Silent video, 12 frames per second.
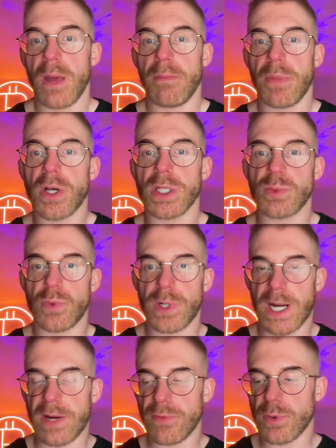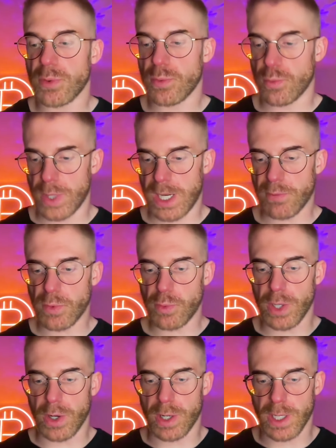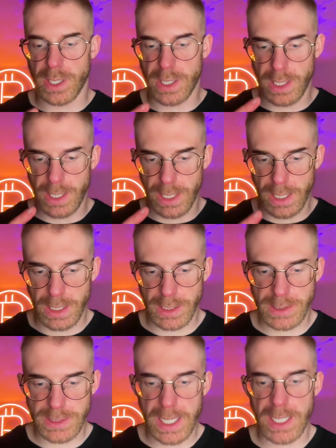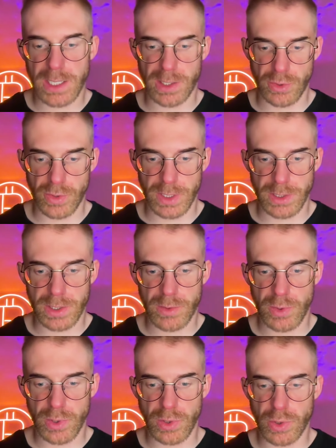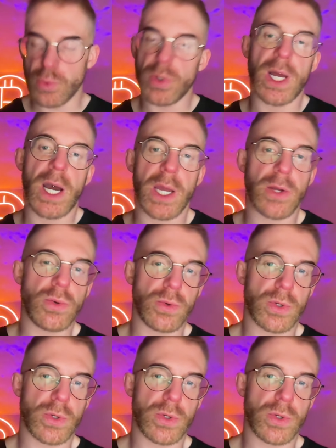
because wherever, whenever we are inside a grid, you and I who